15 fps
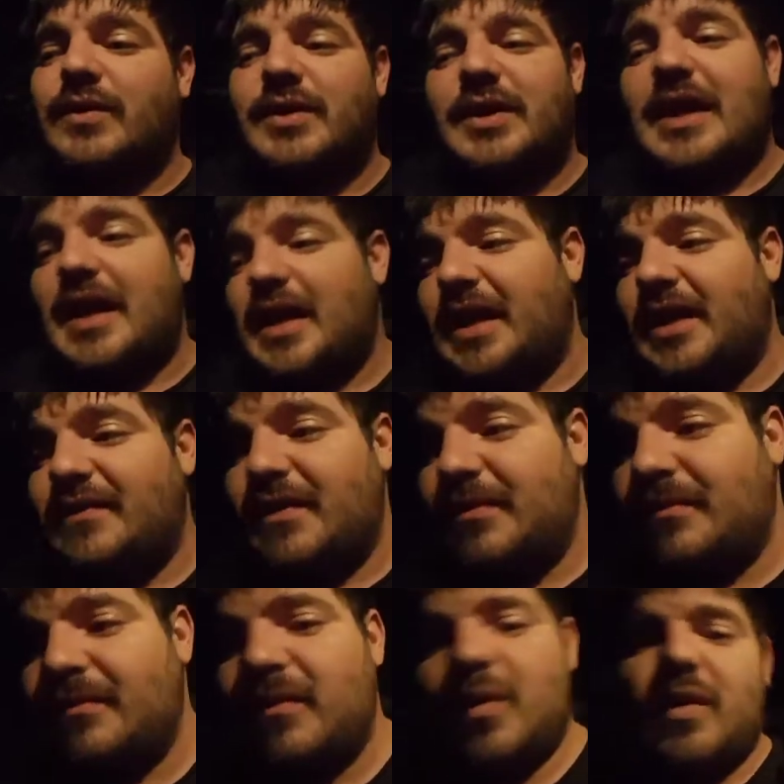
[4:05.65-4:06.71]
would get
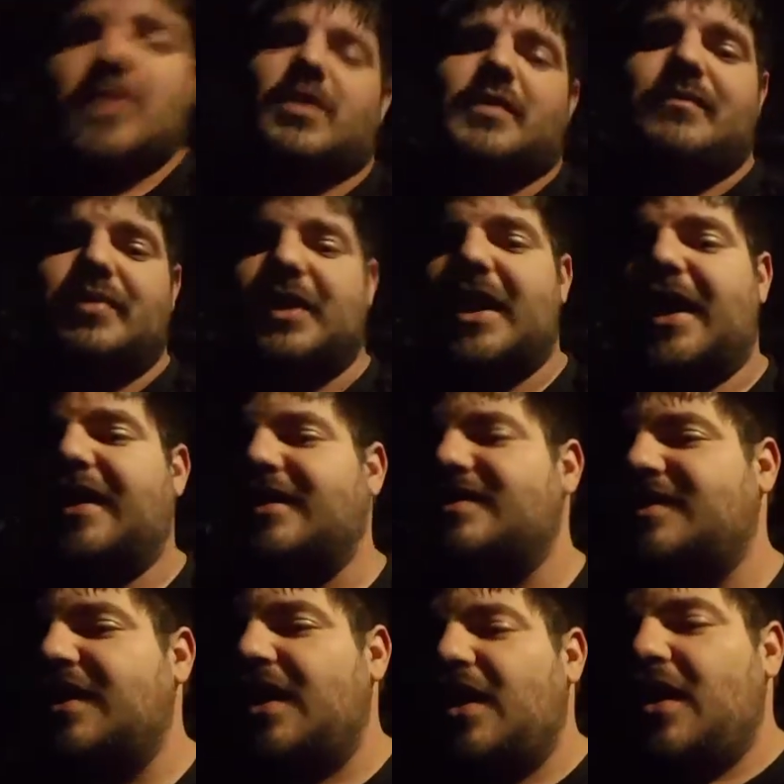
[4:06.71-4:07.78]
even more
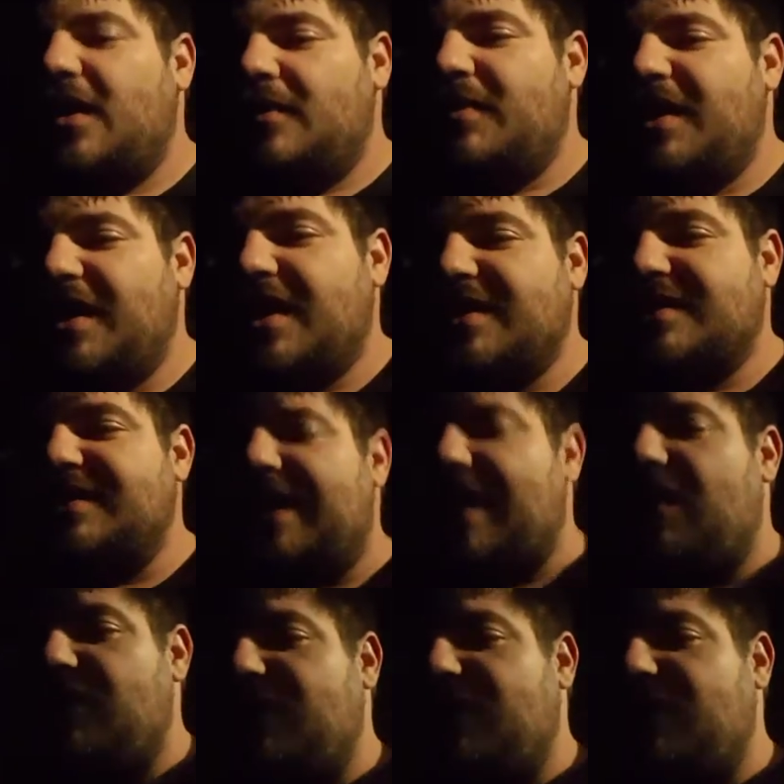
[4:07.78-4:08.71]
complex, because now